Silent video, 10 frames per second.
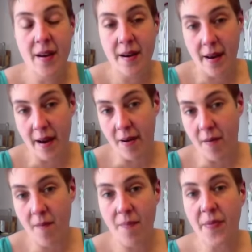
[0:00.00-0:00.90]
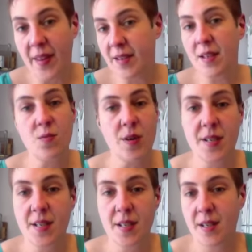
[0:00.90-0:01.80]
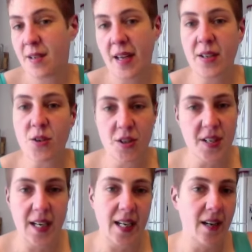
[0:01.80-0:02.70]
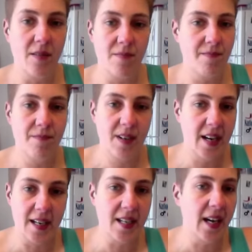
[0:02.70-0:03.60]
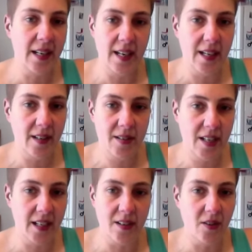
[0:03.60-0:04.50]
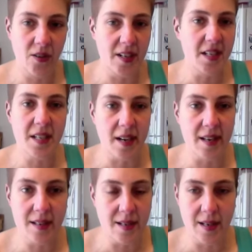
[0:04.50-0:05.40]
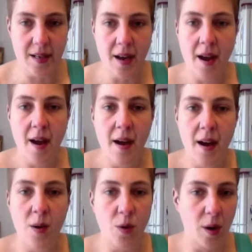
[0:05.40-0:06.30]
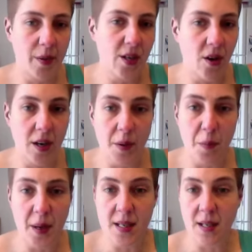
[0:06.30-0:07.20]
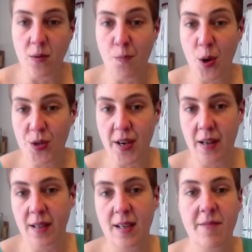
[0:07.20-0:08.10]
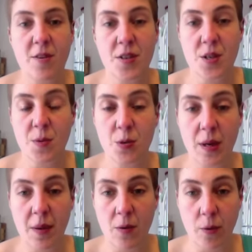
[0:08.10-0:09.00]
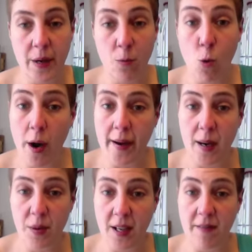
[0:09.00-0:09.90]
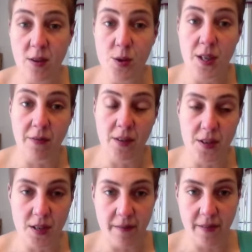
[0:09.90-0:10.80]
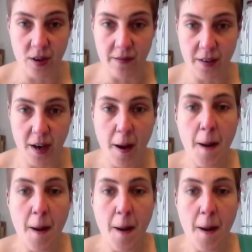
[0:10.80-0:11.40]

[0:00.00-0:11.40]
Now, this is where things are just going to get kind of technical and science-y, where I'll be talking about basic personality differences between men and women and why I believe those differences evolved.